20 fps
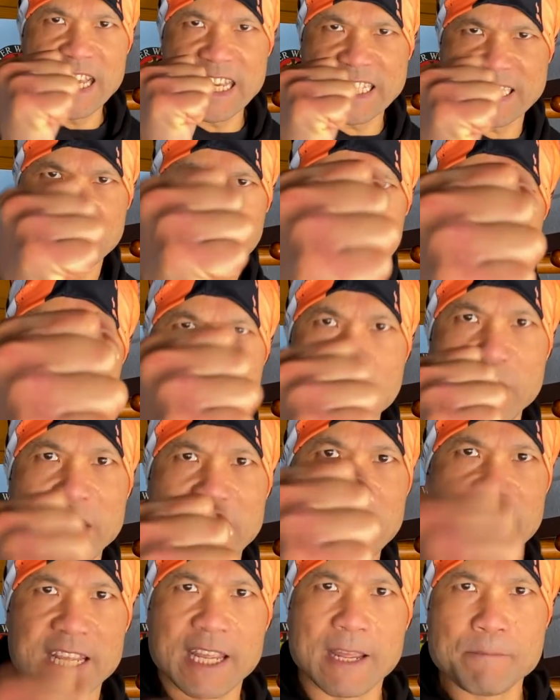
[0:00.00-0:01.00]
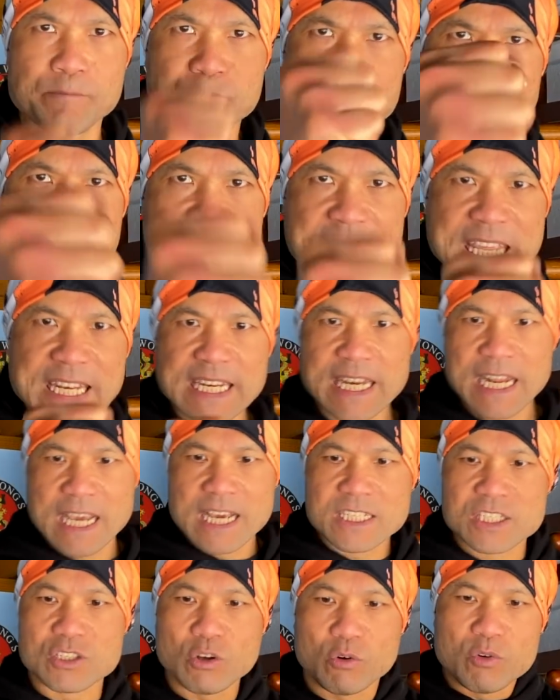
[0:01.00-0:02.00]
it's directly in.
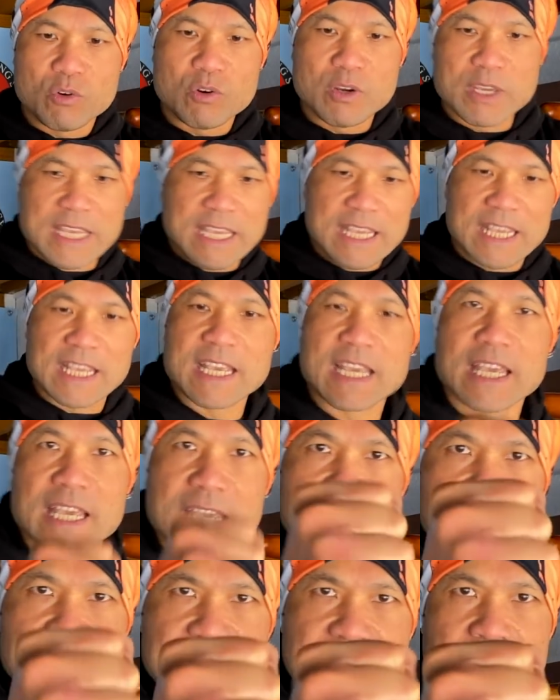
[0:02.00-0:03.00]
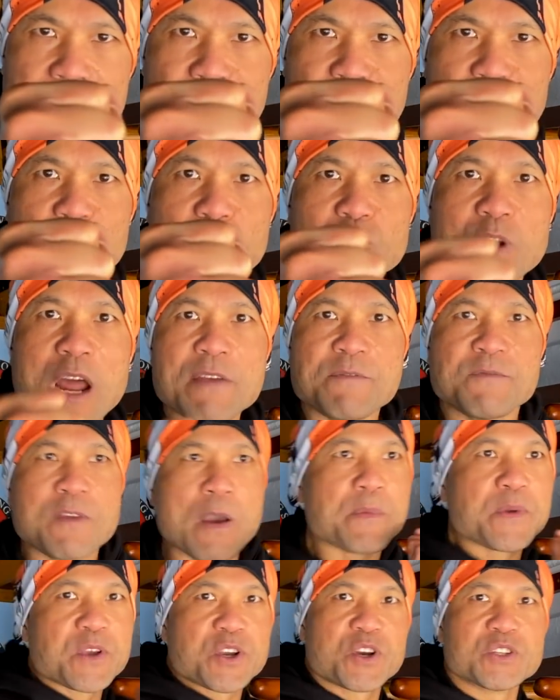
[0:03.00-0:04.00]
So it gives you a
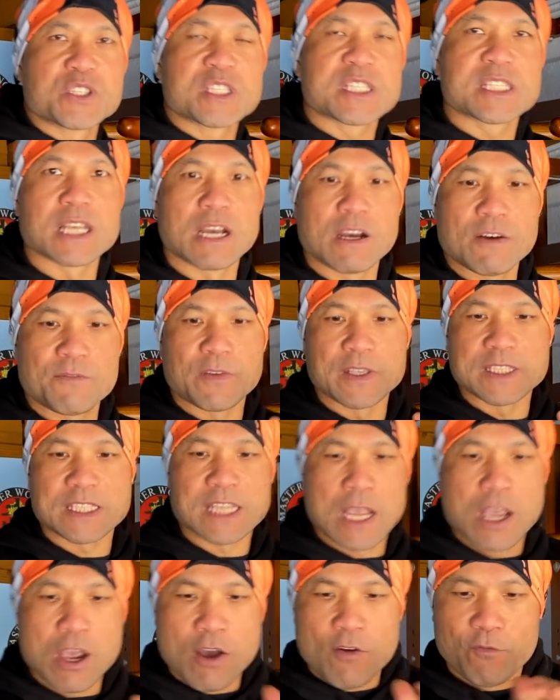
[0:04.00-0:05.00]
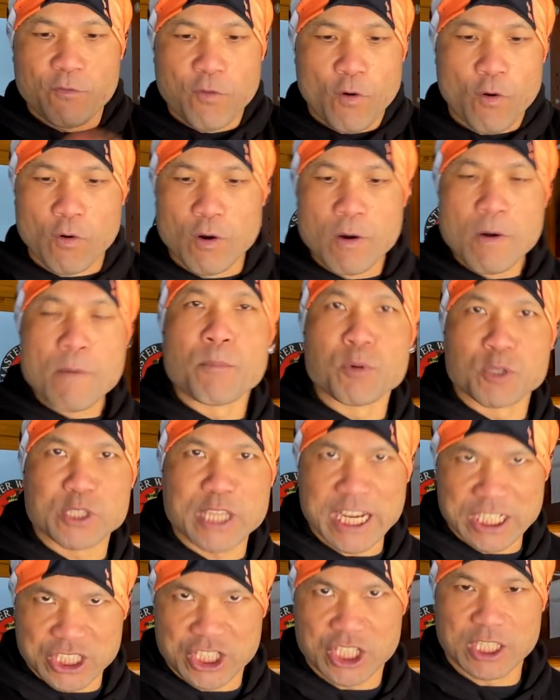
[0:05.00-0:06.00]
very good service for
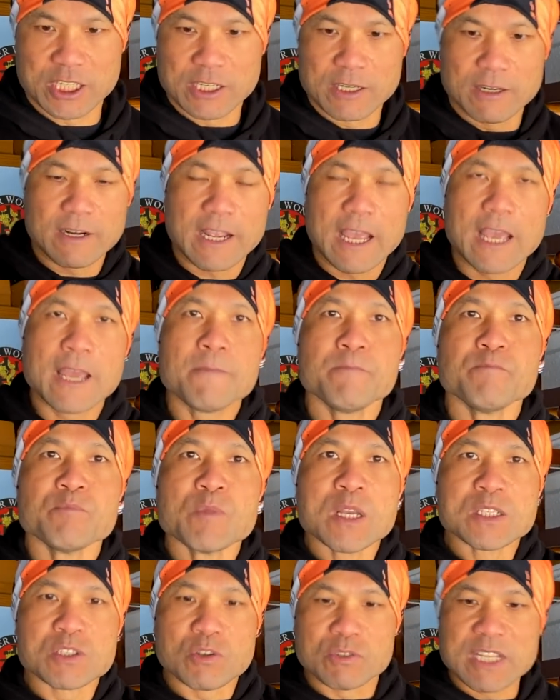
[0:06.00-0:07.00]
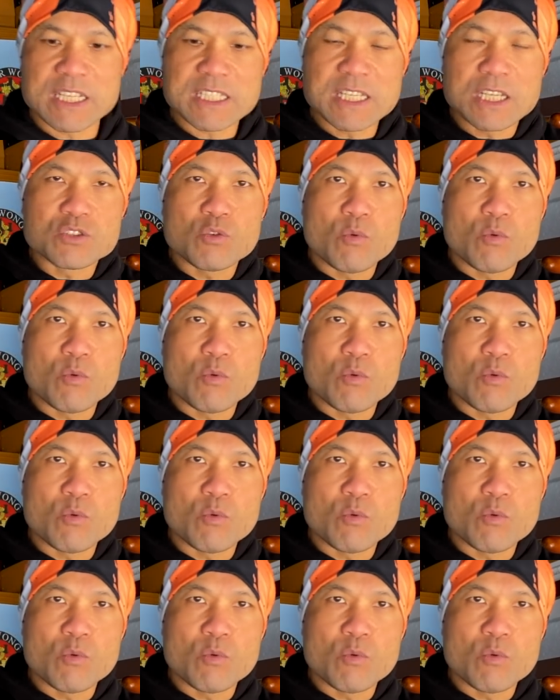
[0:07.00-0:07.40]
protection. Okay, so this is